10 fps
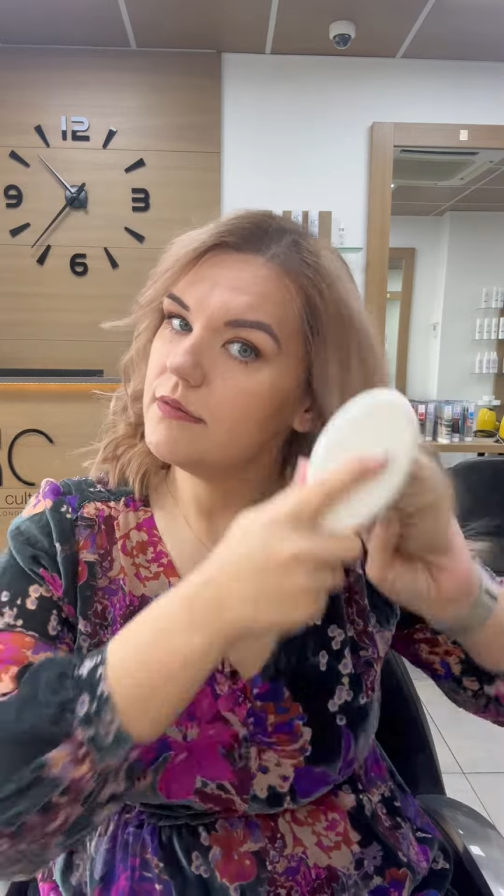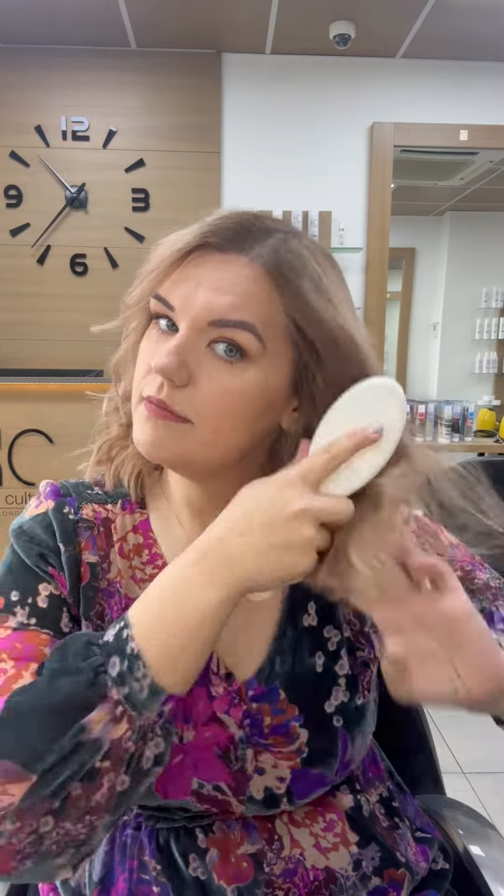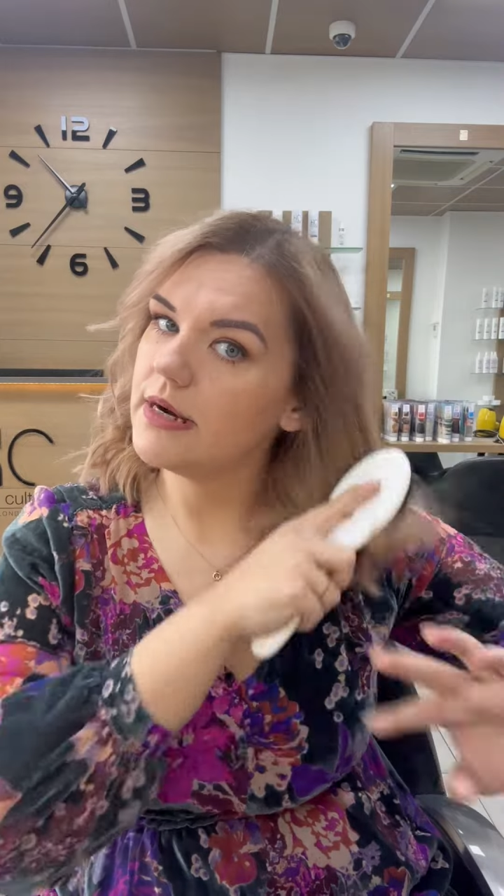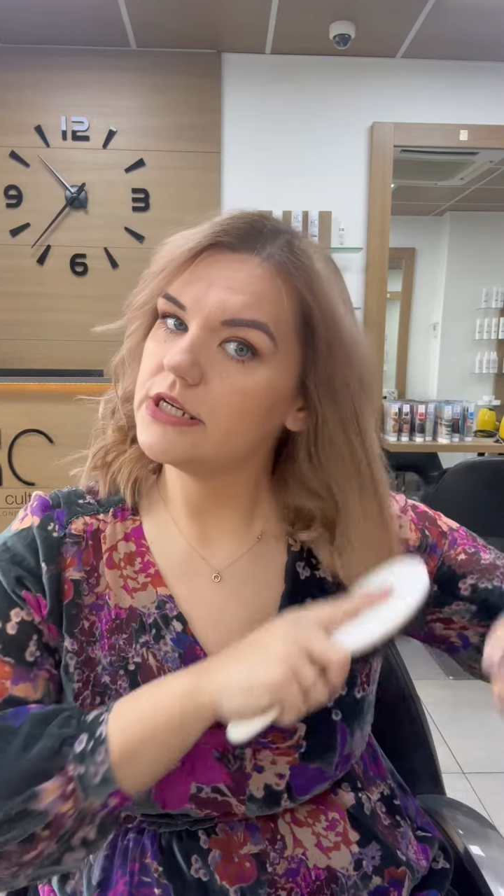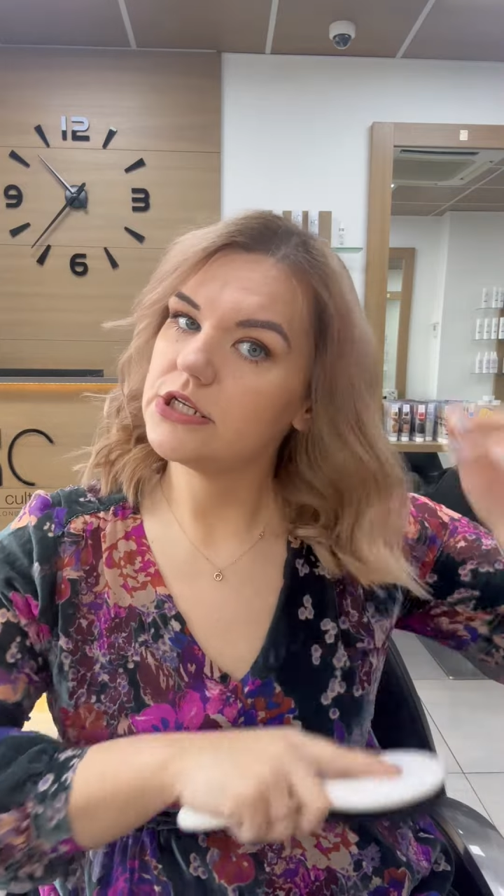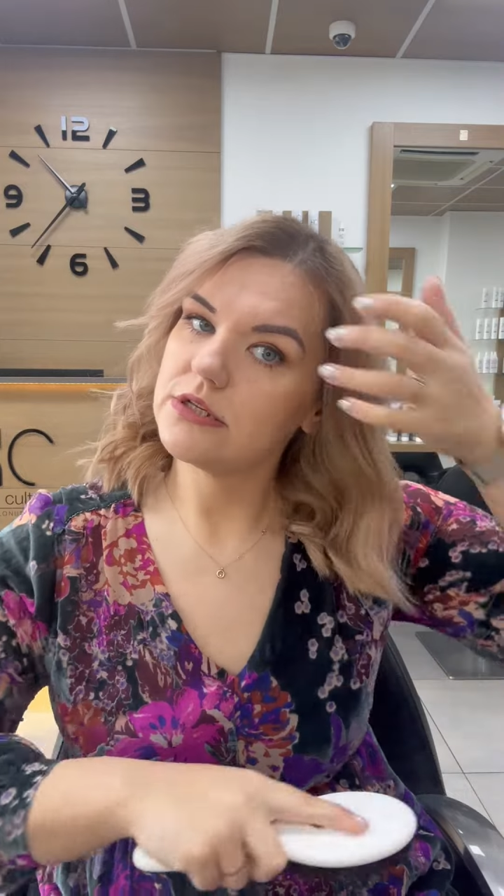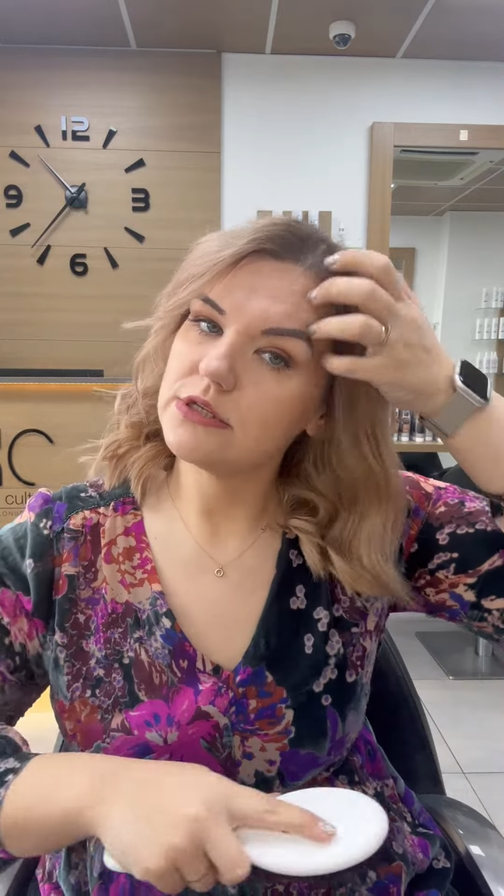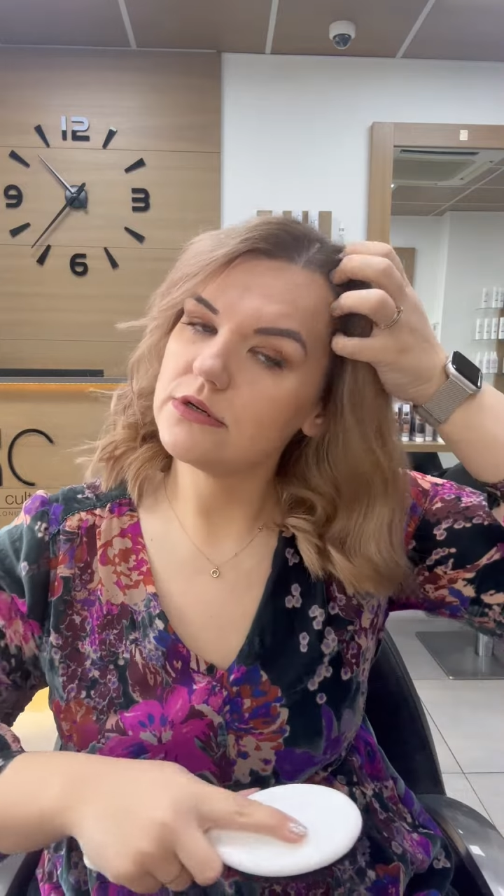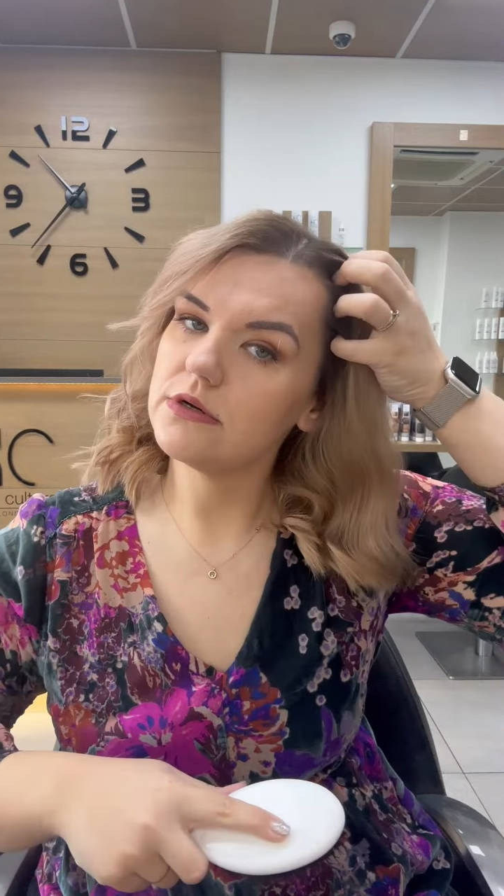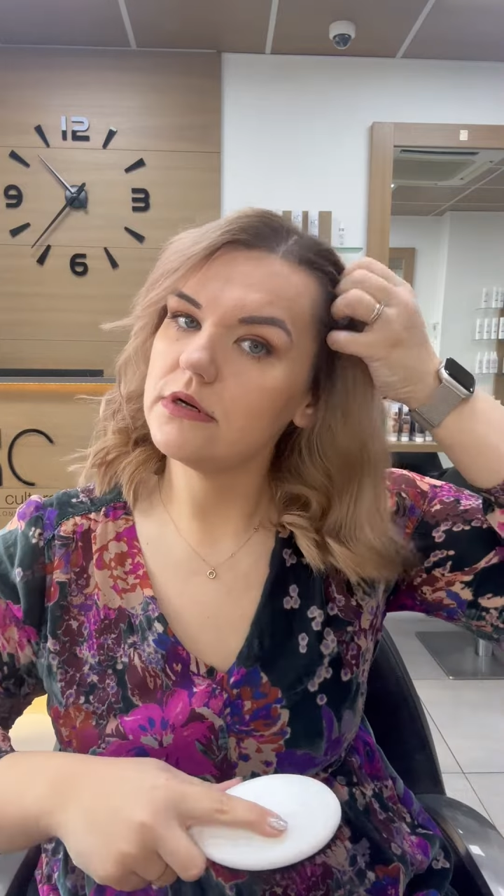Brush it
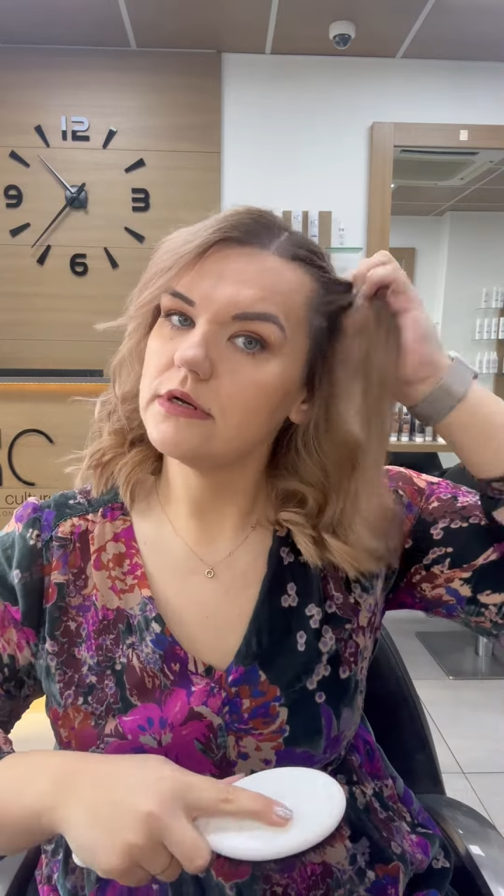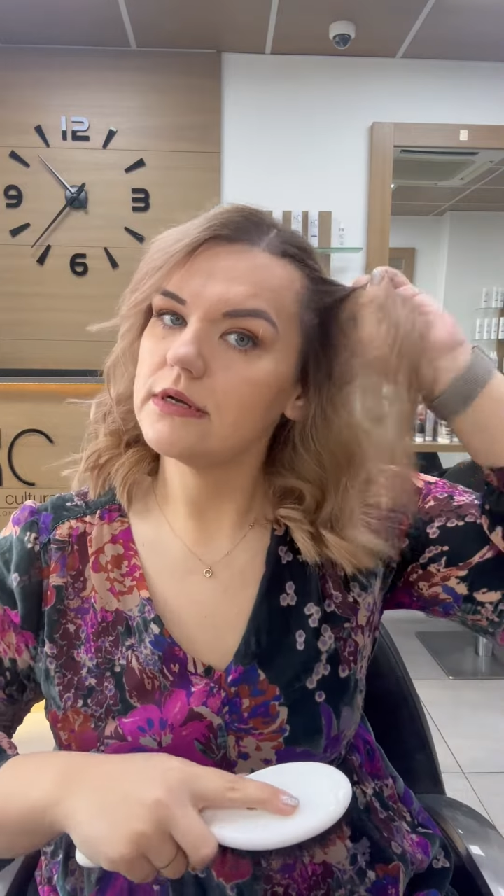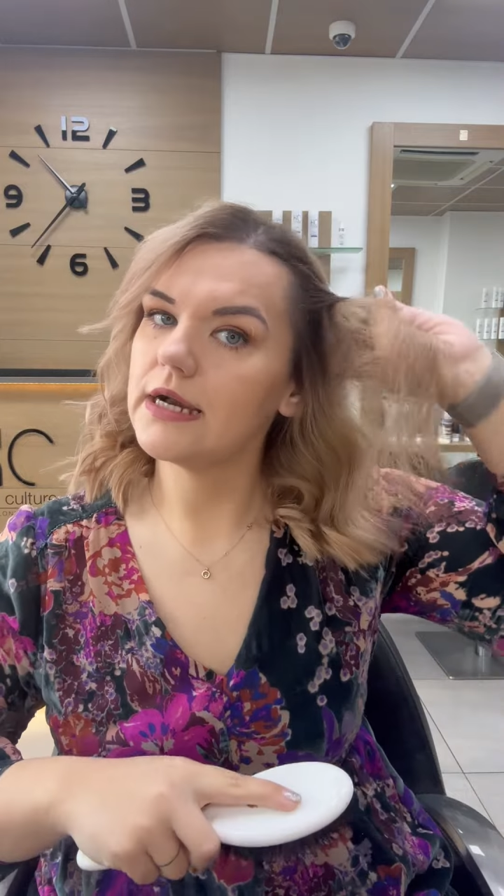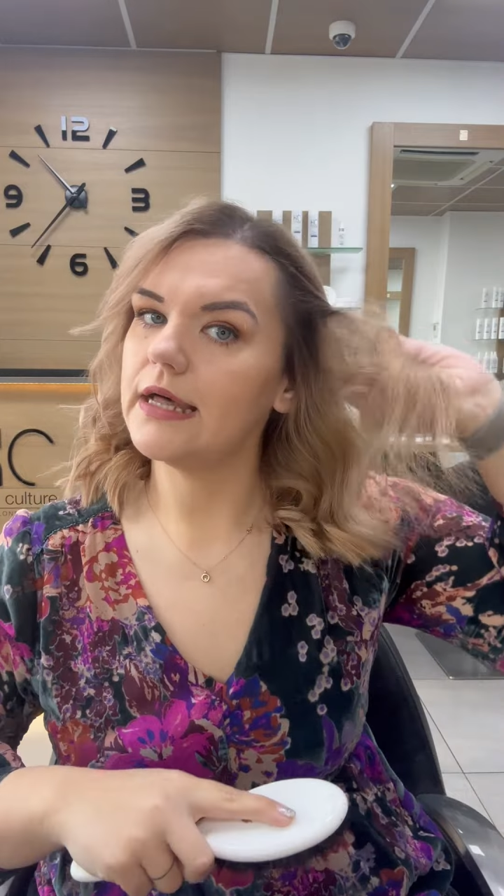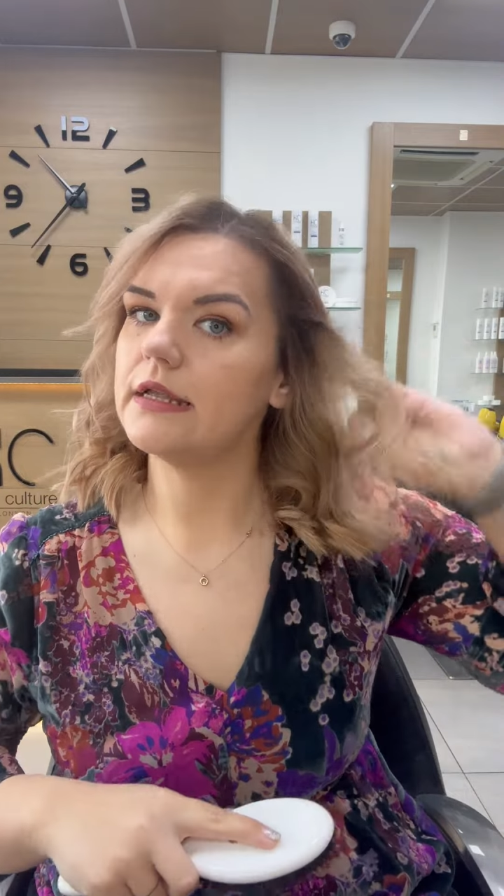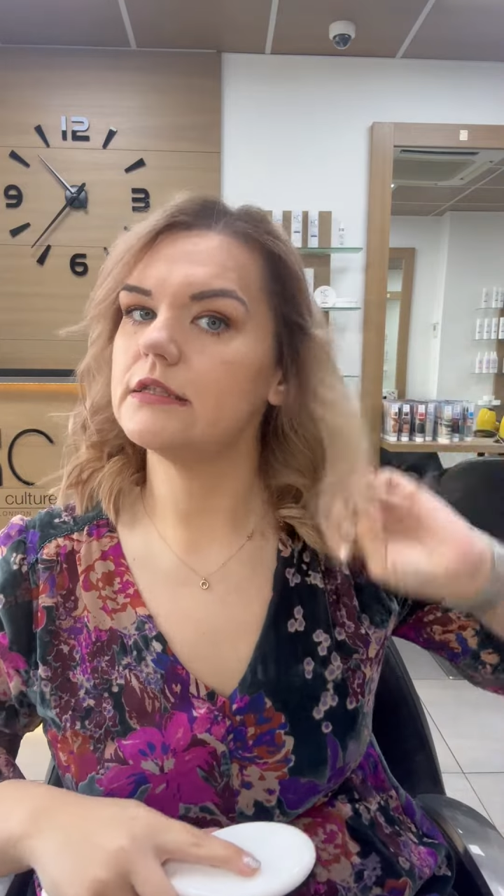through, kind